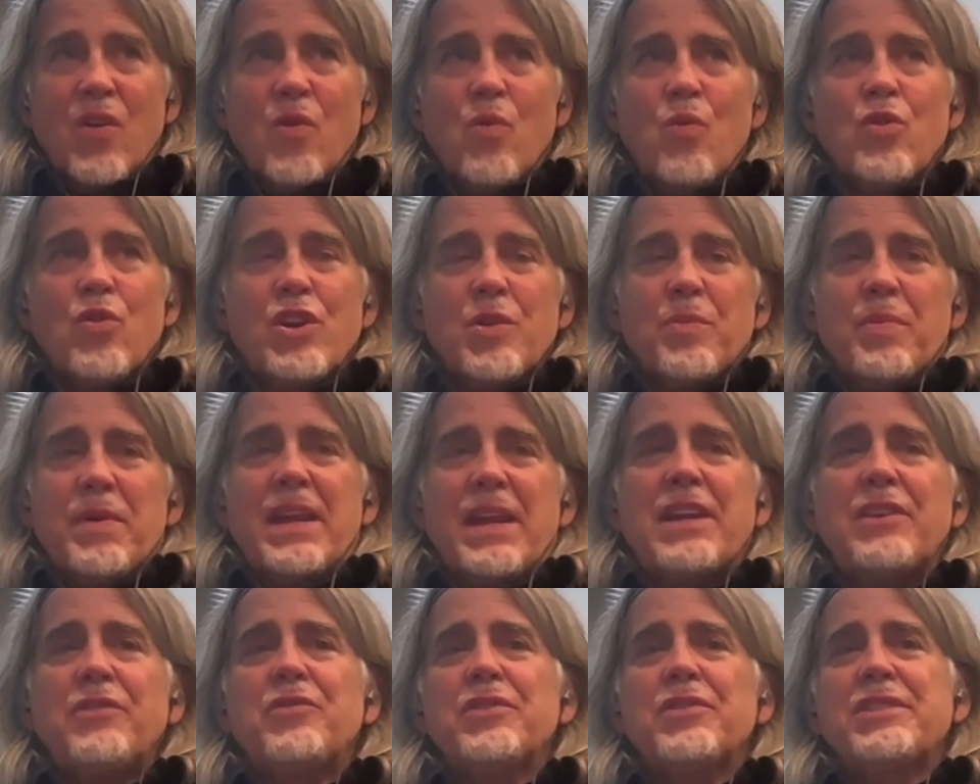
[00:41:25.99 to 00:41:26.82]
Would you be
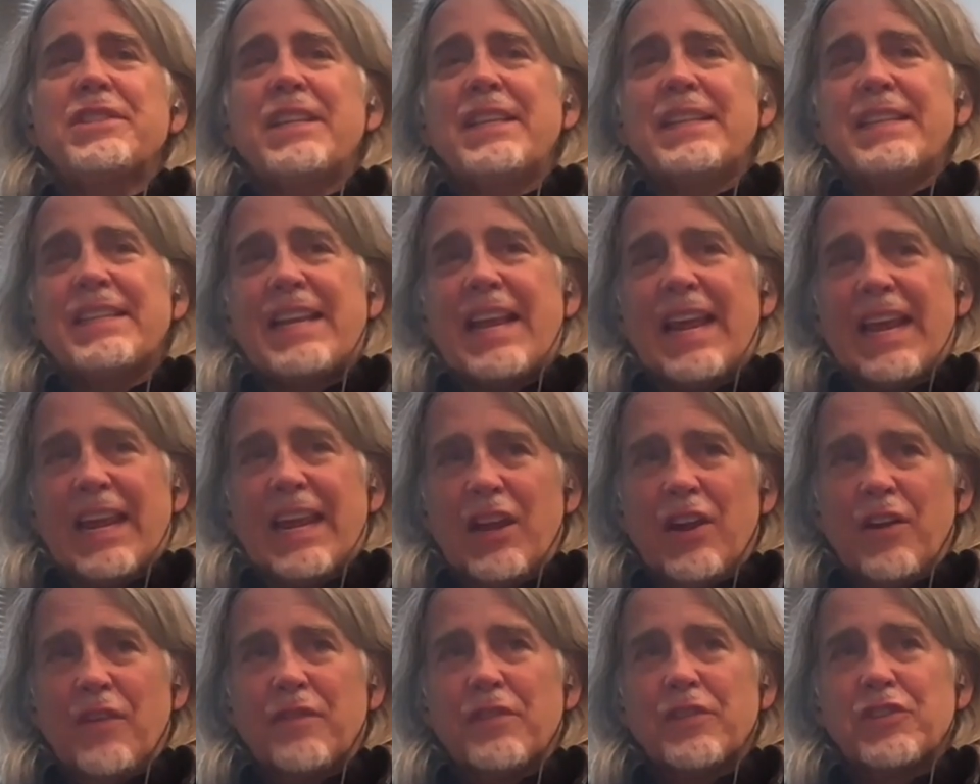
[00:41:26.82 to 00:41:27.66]
interested in
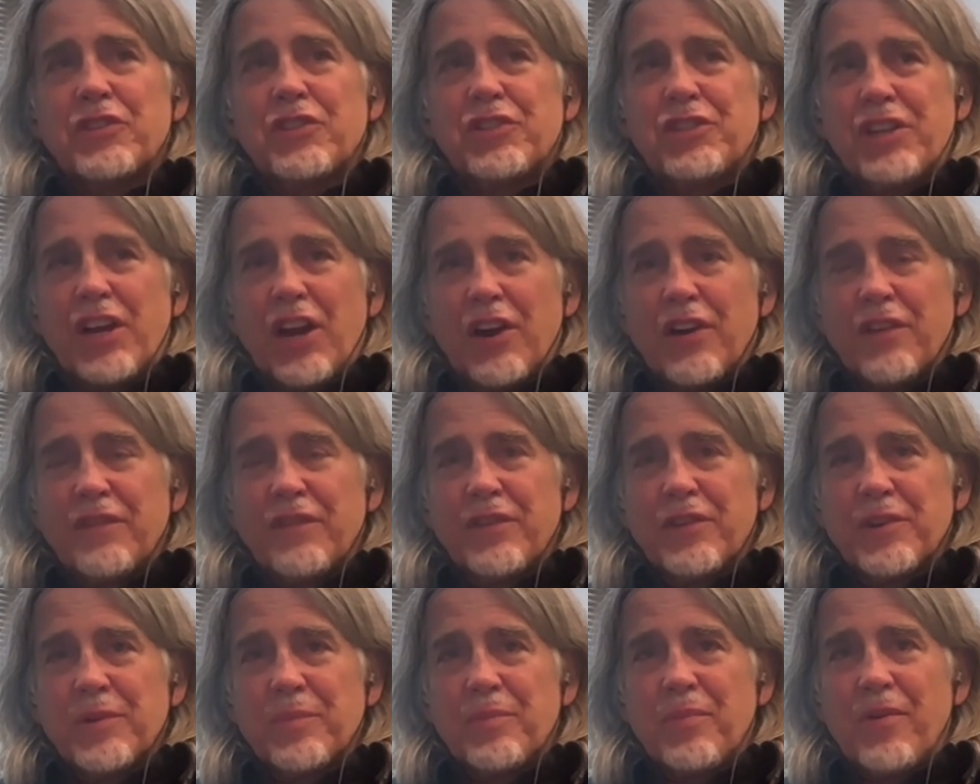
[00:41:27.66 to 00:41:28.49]
taking over as chair of
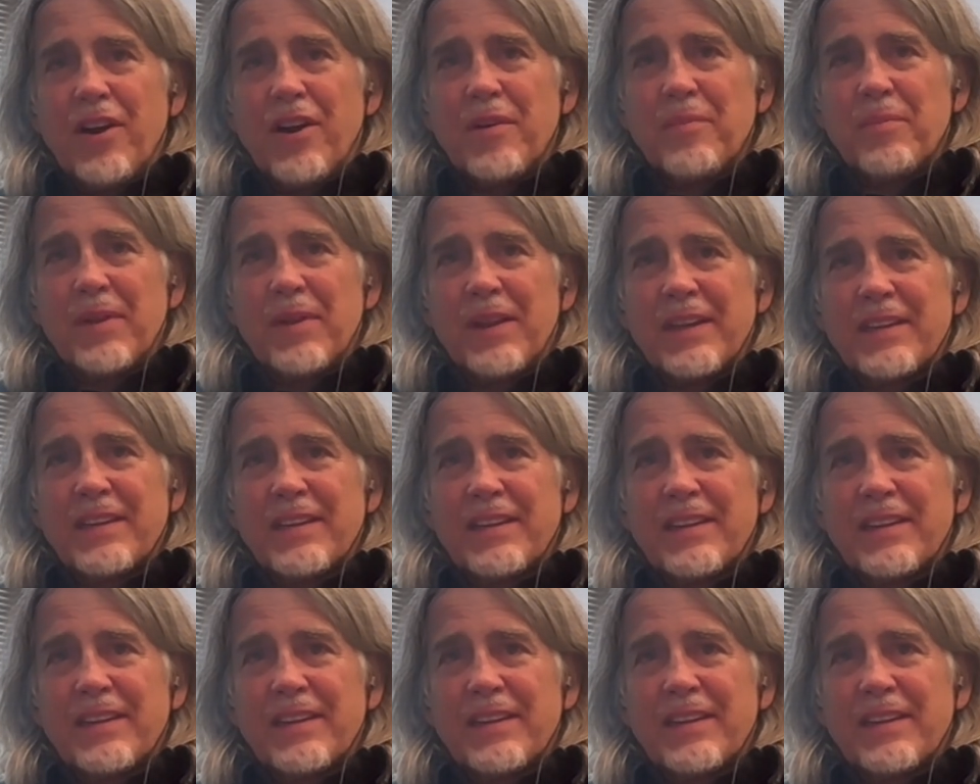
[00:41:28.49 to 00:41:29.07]
your department?